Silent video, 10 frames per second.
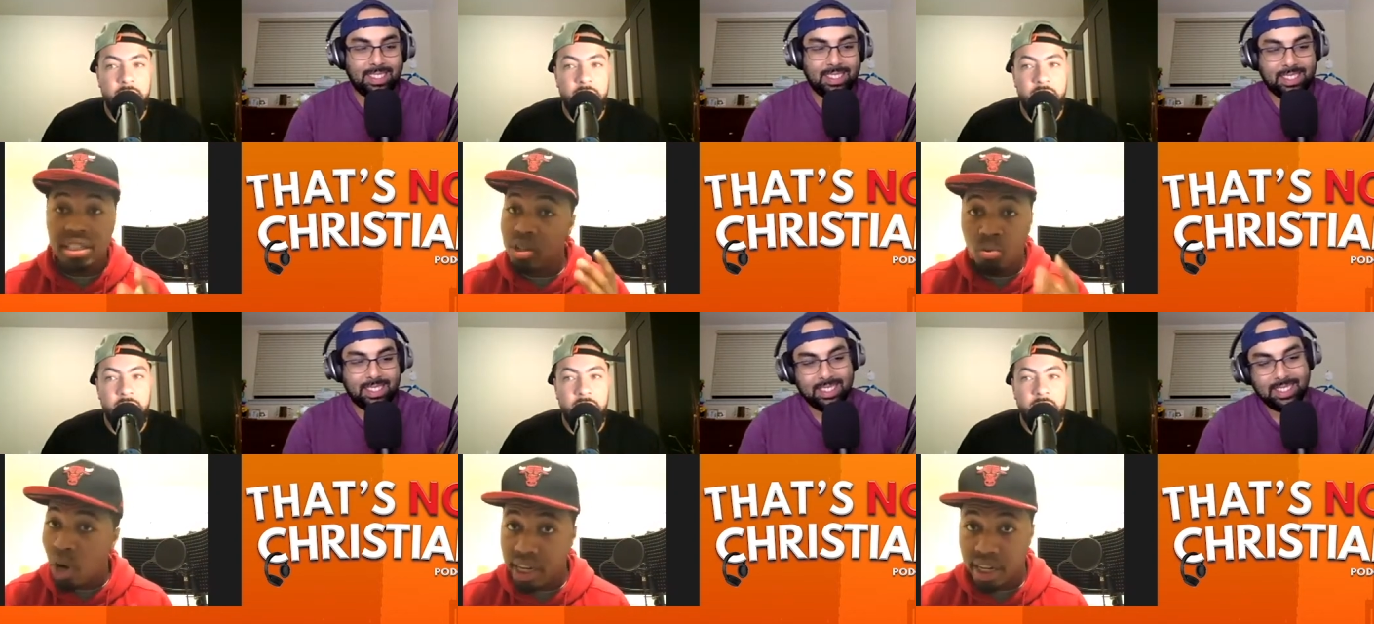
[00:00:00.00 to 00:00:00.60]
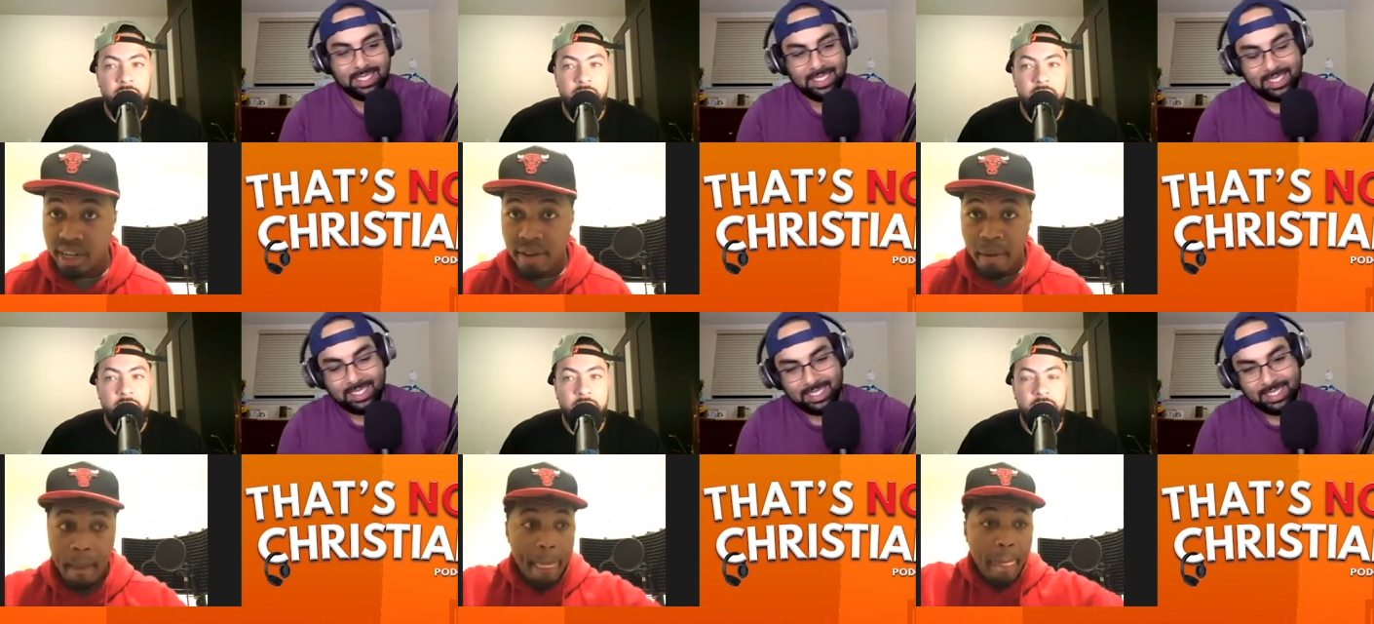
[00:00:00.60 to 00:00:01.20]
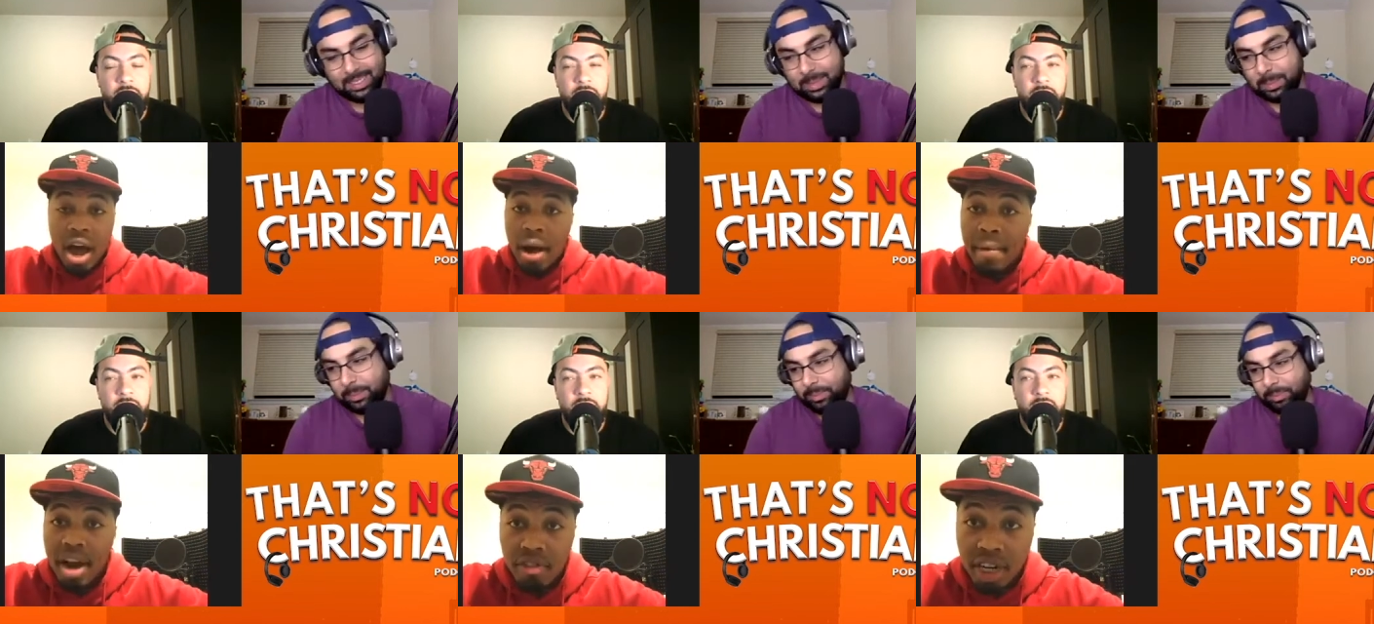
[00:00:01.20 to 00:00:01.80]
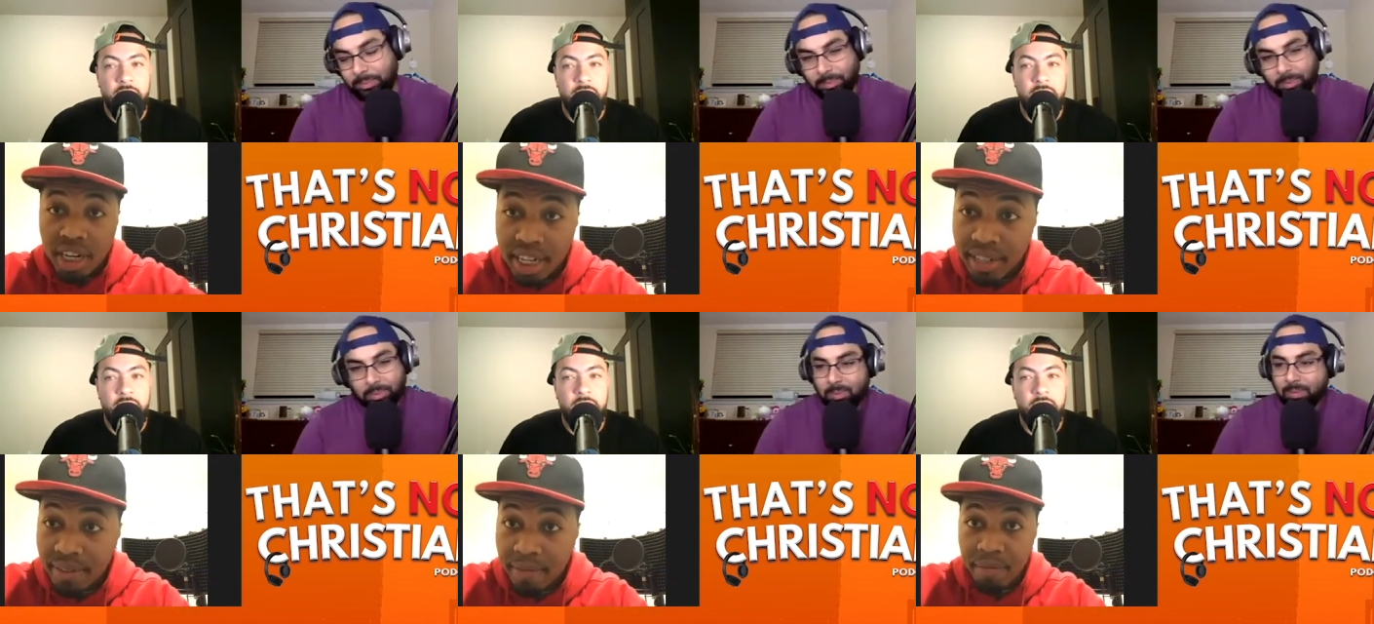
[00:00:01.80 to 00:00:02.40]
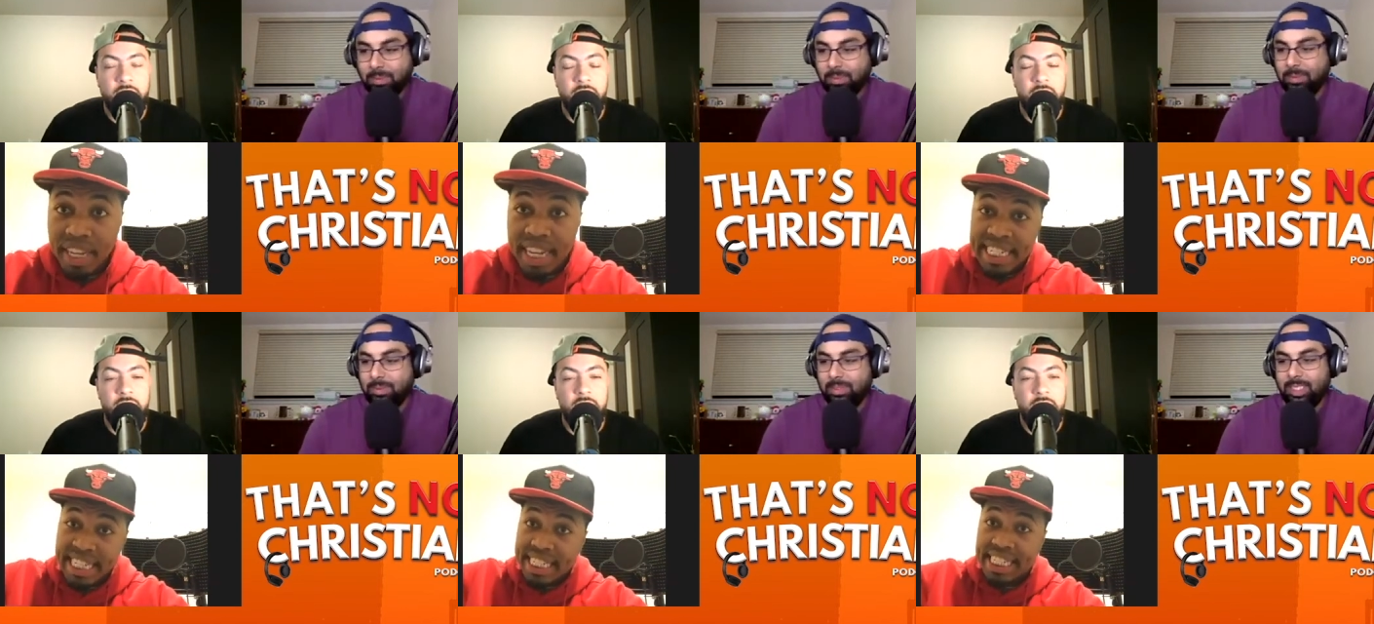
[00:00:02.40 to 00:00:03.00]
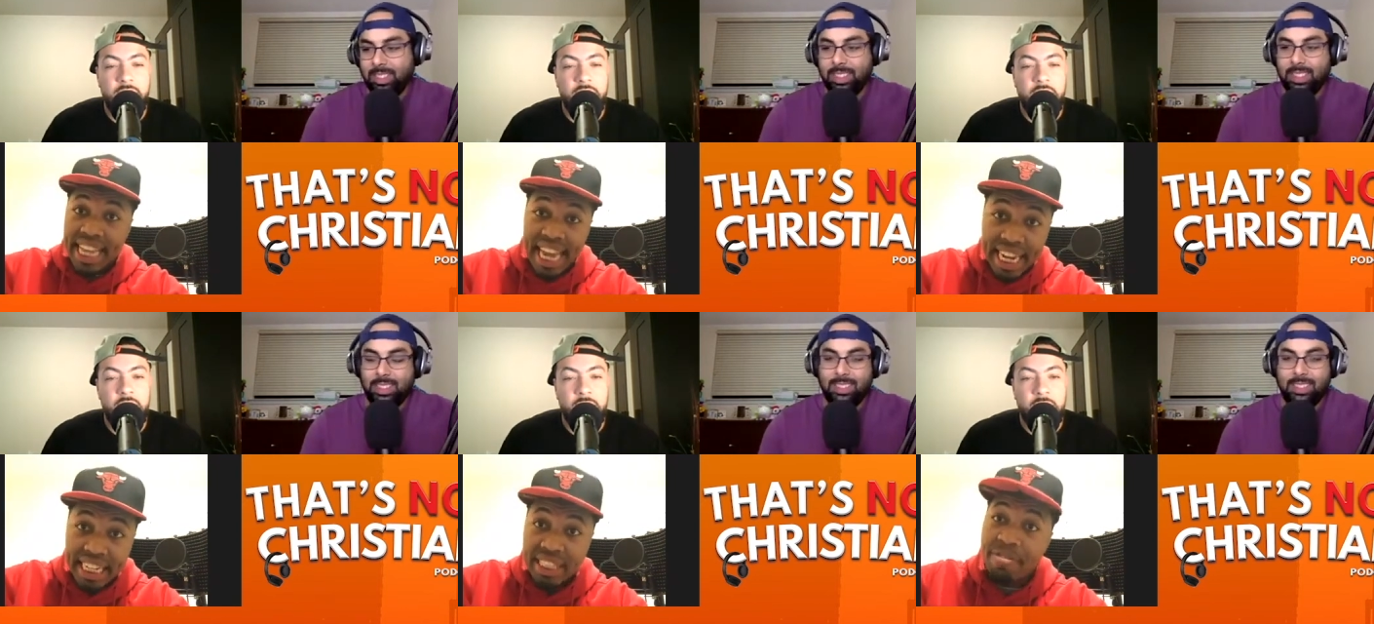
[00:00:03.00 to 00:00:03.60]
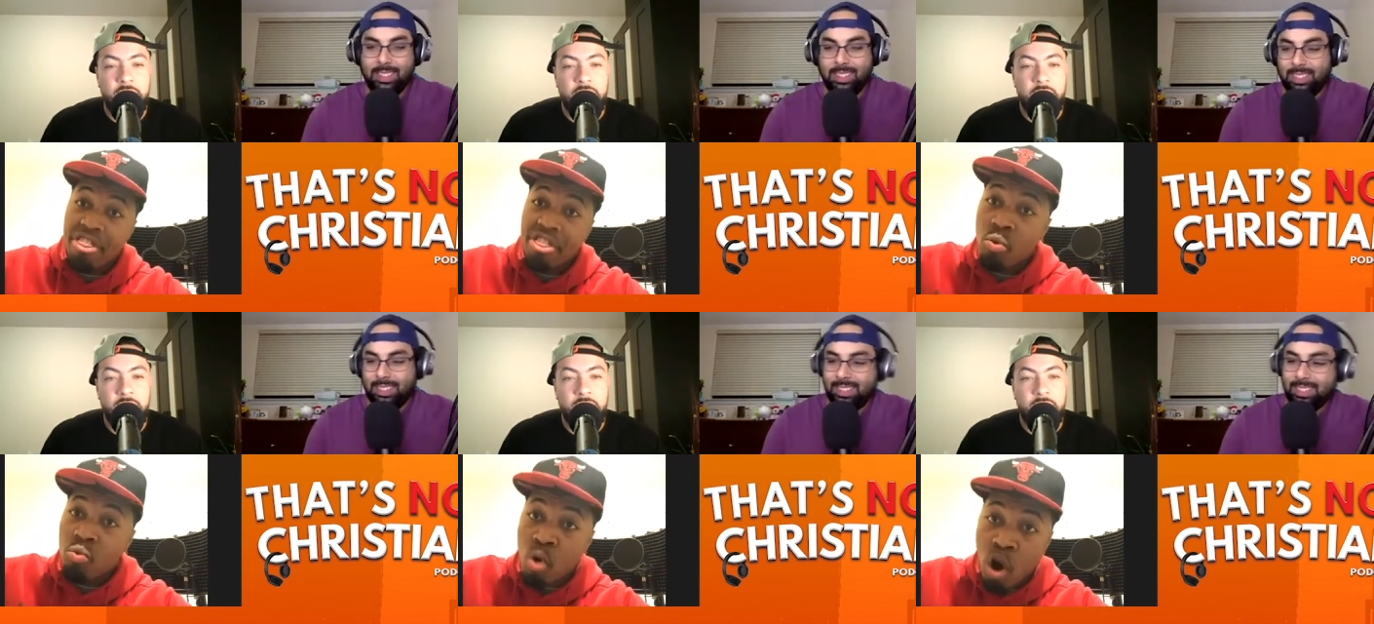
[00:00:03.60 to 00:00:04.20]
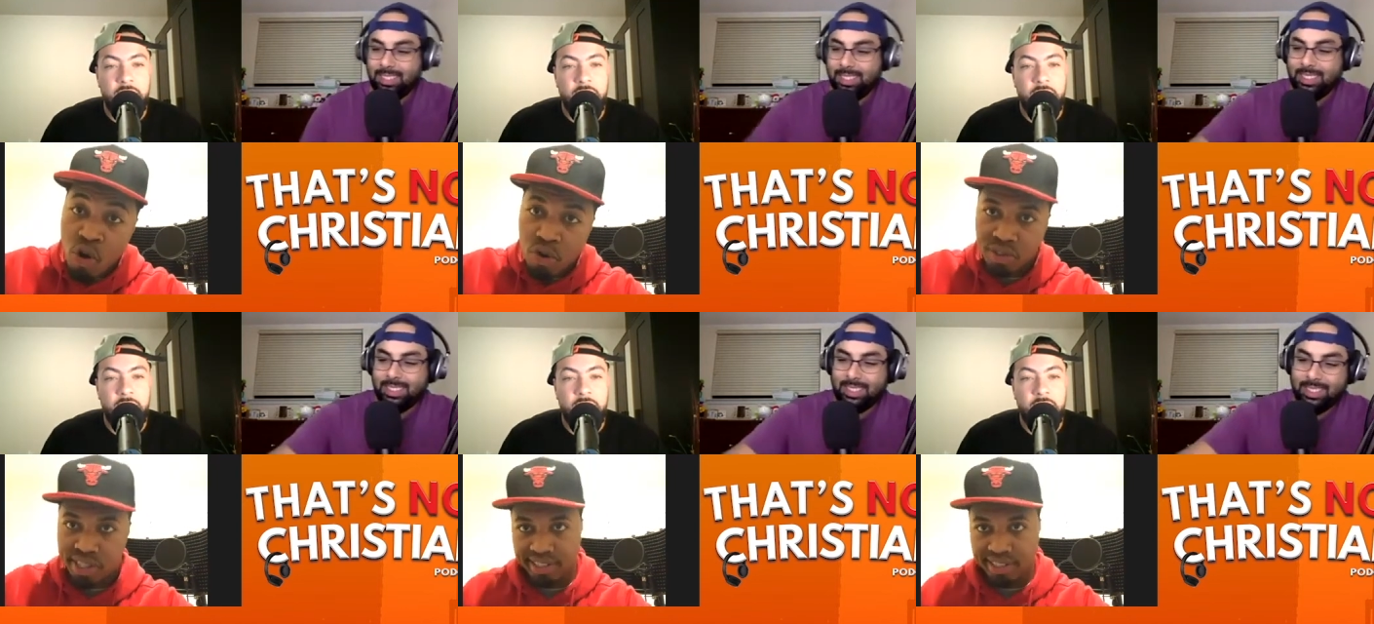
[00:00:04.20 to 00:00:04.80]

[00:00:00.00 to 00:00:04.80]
Speaker 1: is the what, America is a stage for the world.